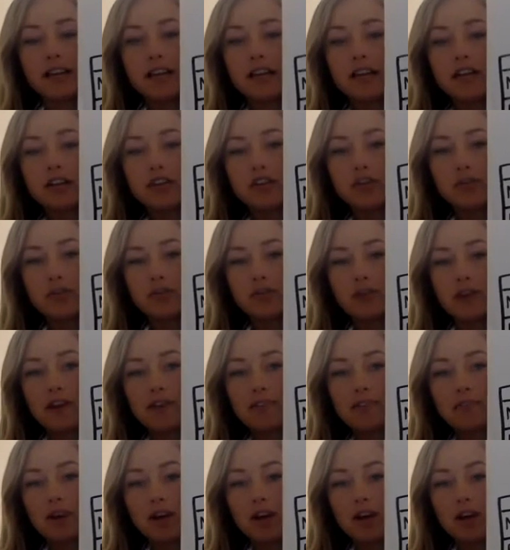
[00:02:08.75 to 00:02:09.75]
So we've got
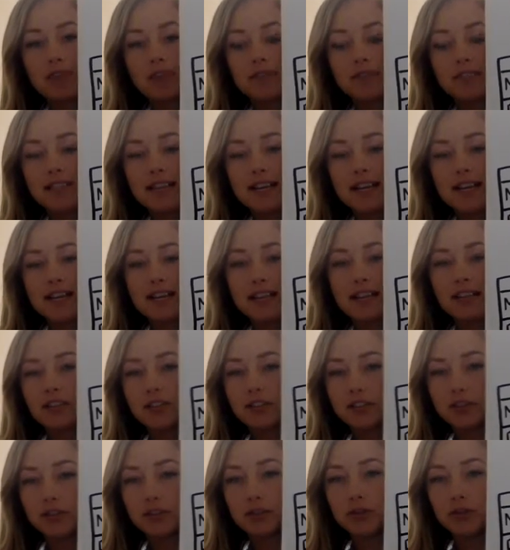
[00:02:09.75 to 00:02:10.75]
Mom, Dad,
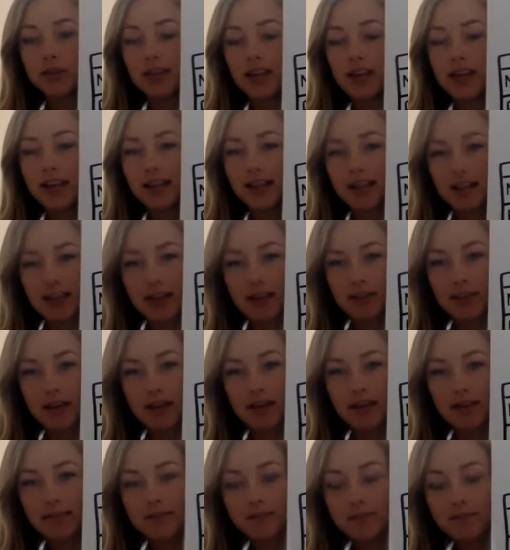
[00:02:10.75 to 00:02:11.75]
Luke, and Emma.
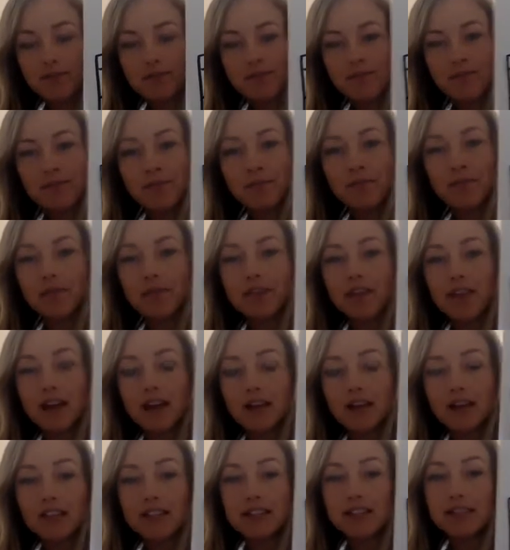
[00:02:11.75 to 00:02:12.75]
Now
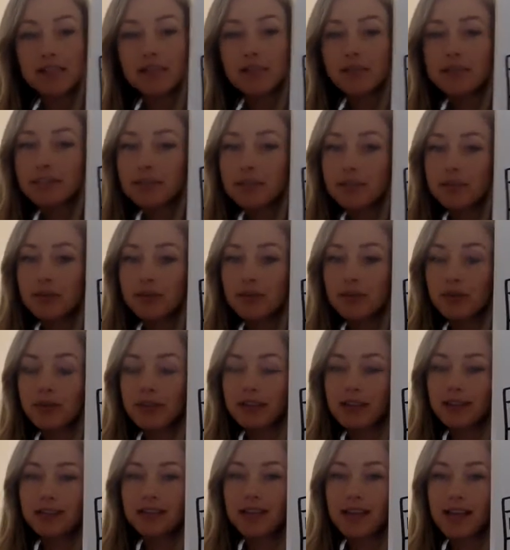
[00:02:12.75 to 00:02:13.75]
the difference between
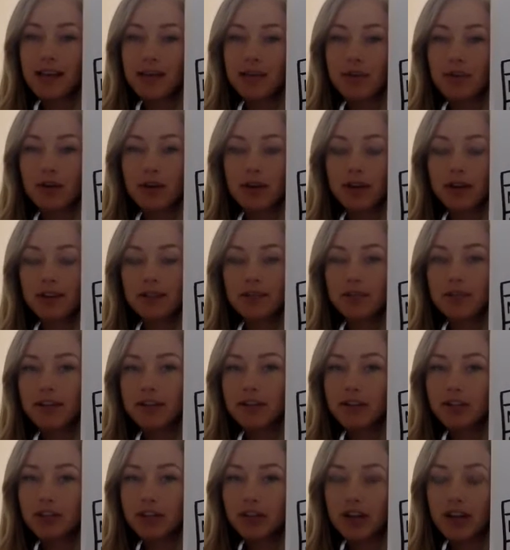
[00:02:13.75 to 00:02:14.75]
the table and the
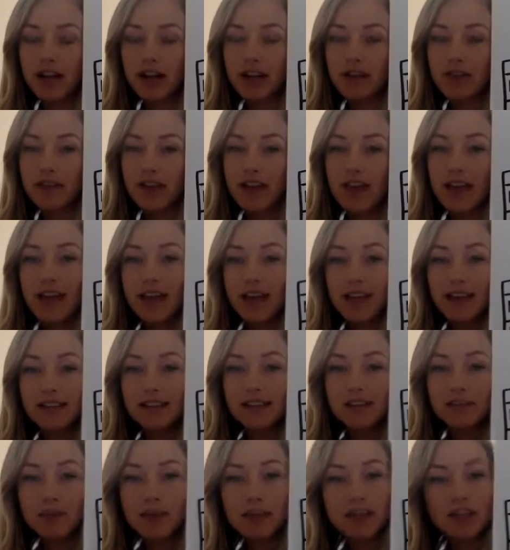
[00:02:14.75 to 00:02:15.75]
pictograph is the
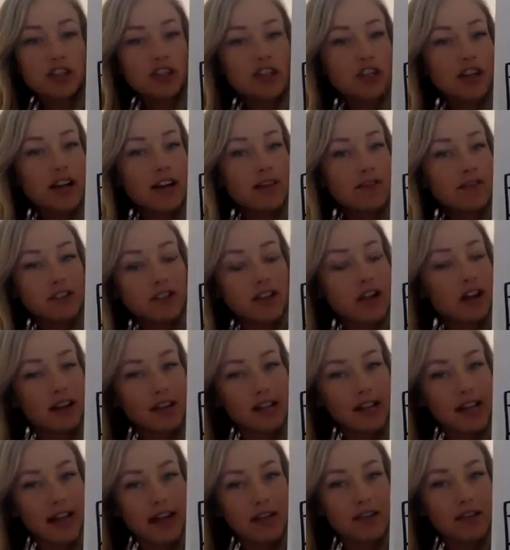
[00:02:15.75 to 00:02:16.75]
pictograph's not going
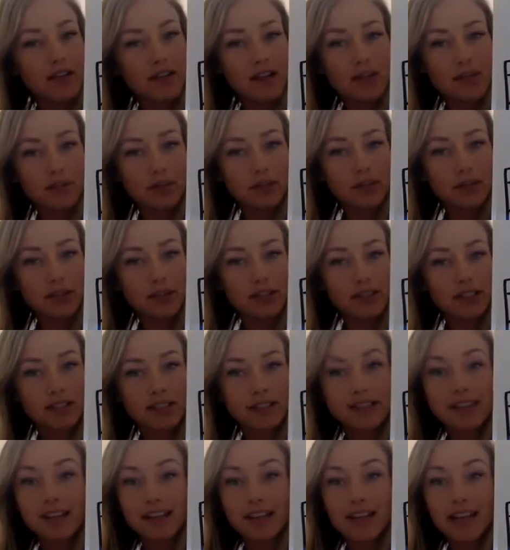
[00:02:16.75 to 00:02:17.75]
to have numbers. It's
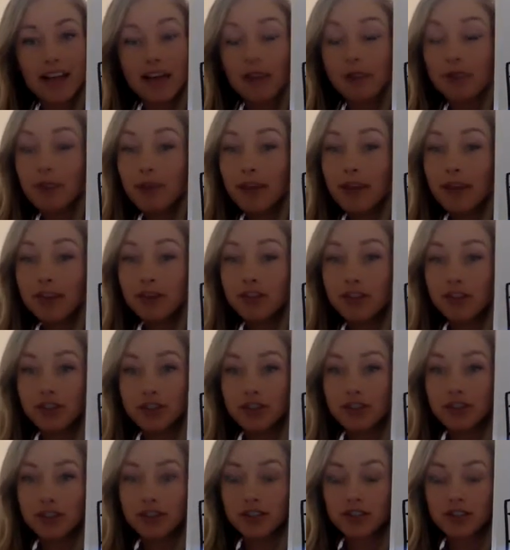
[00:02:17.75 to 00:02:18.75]
going to have pictures
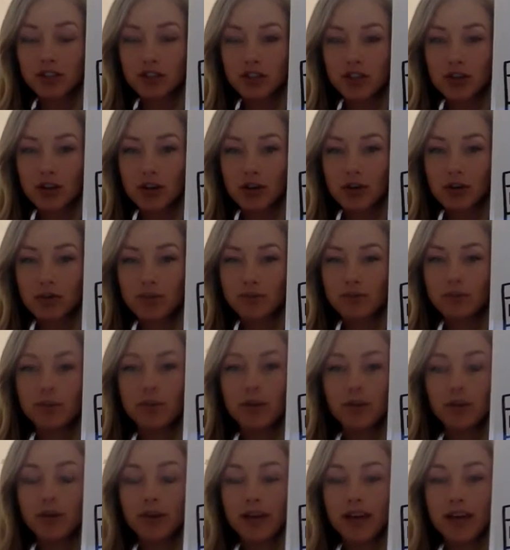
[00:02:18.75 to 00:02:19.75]
to show,
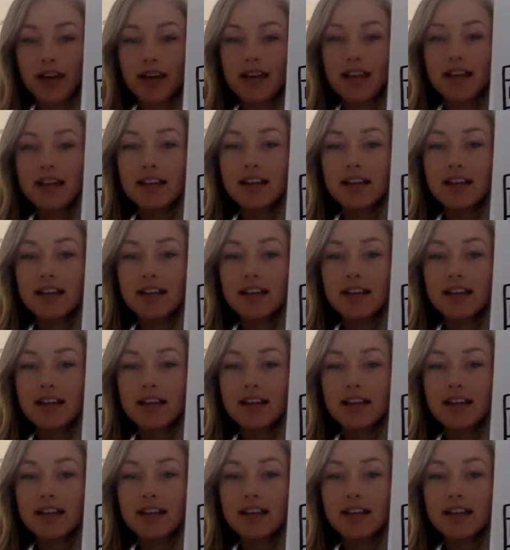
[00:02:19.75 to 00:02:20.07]
okay?